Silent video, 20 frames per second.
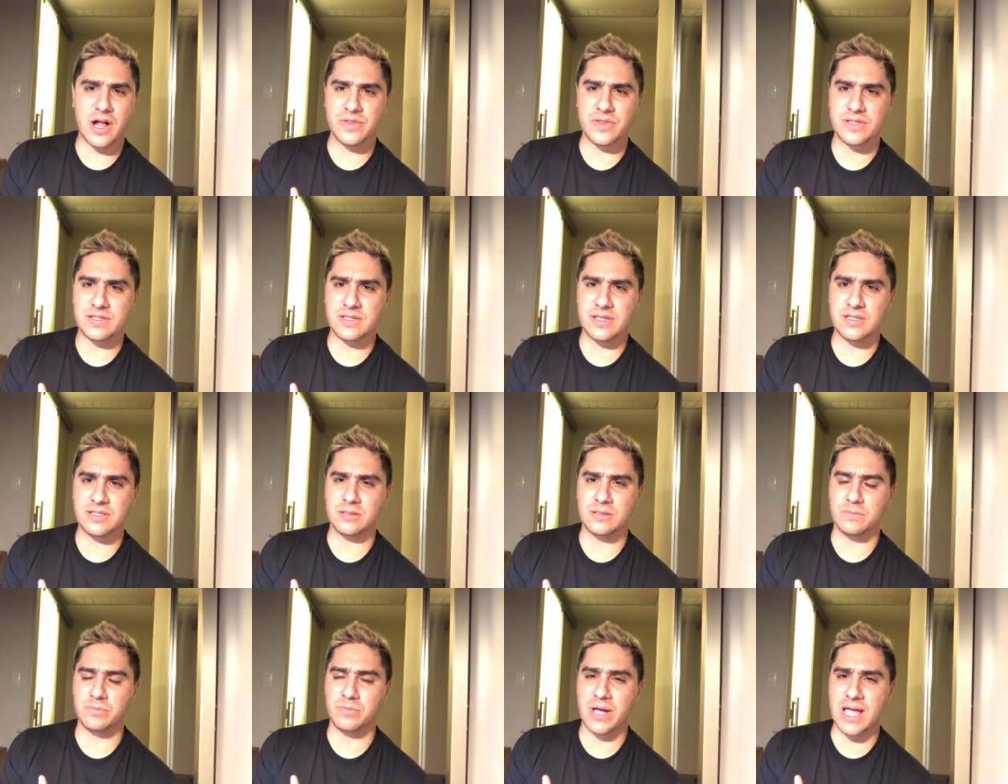the
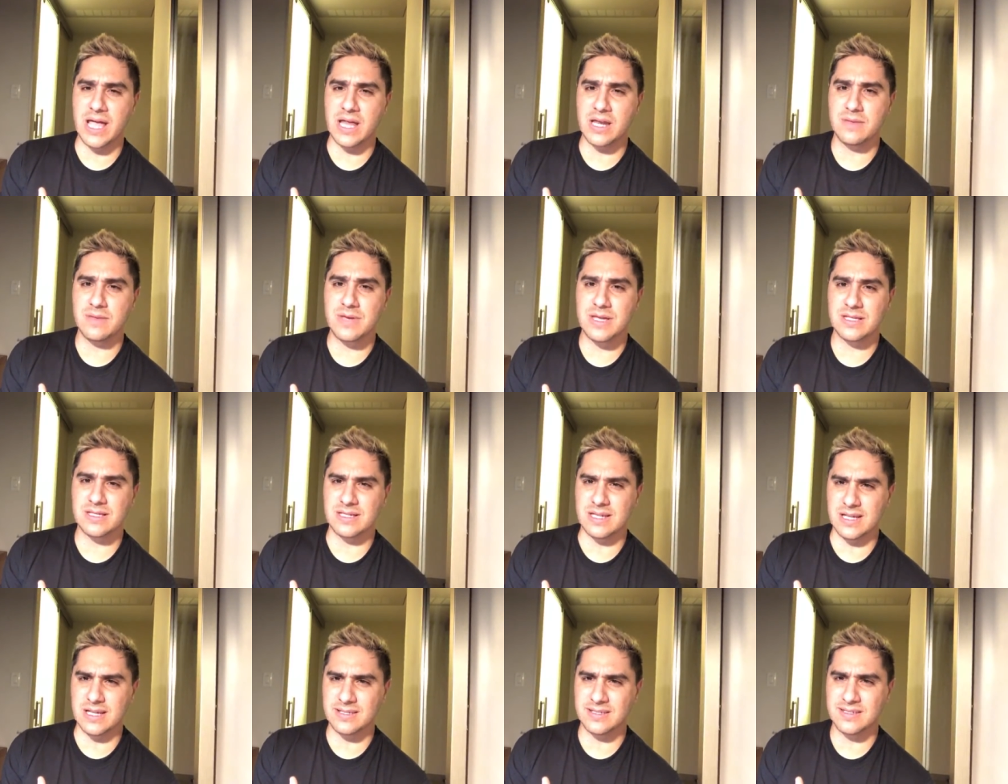system by any means
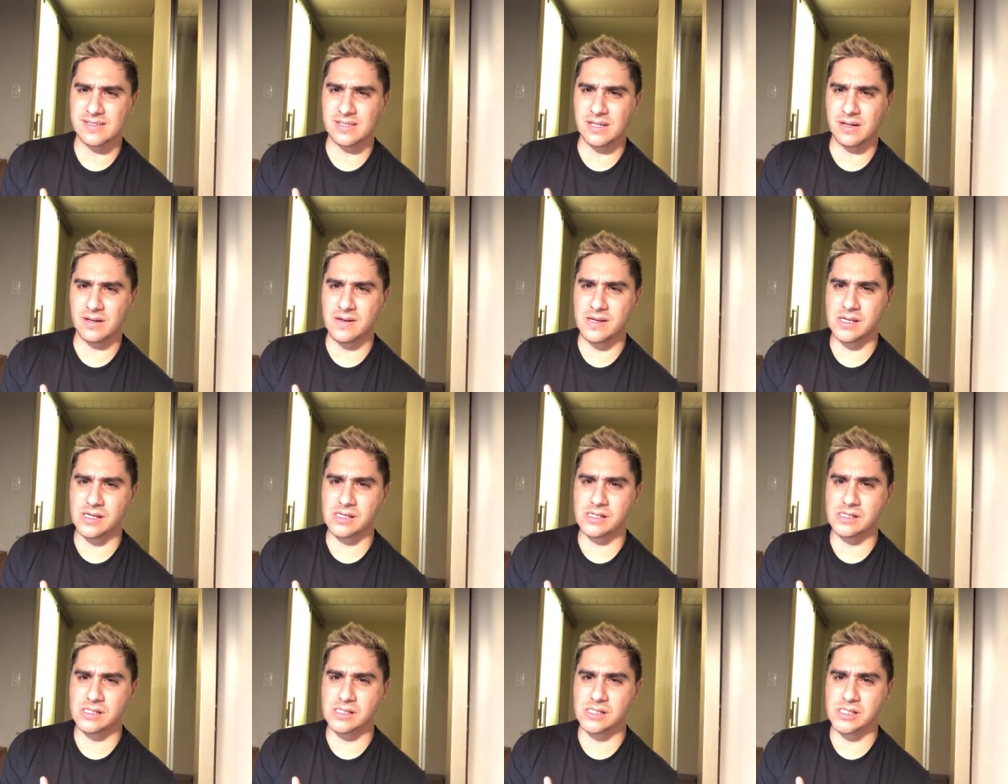
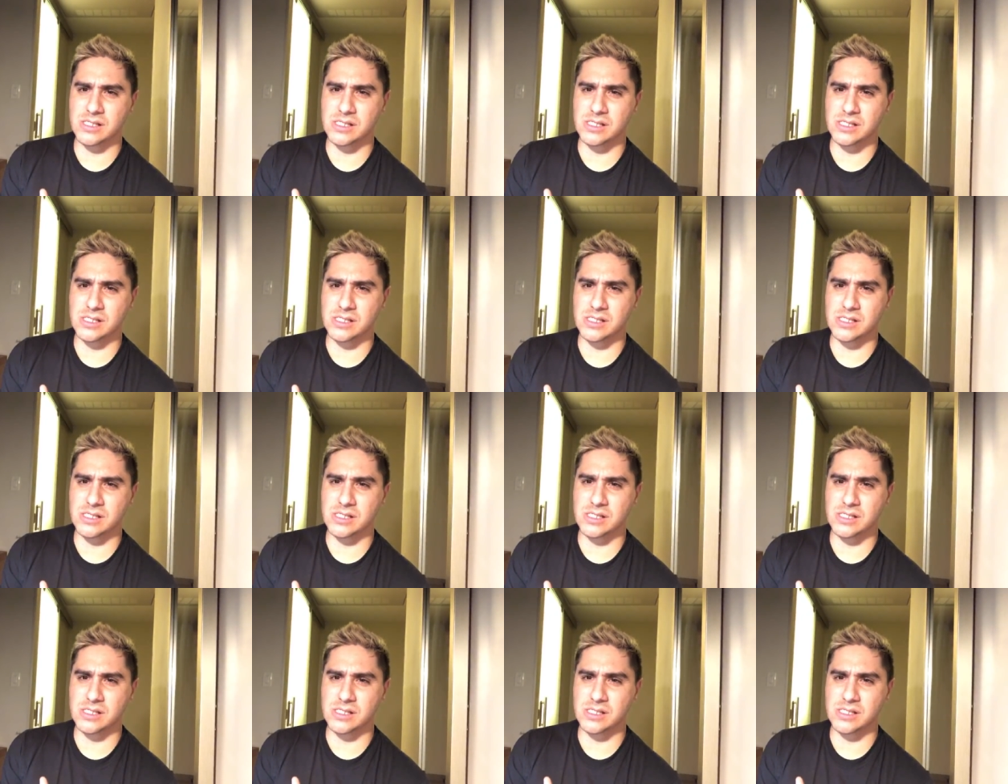necessary,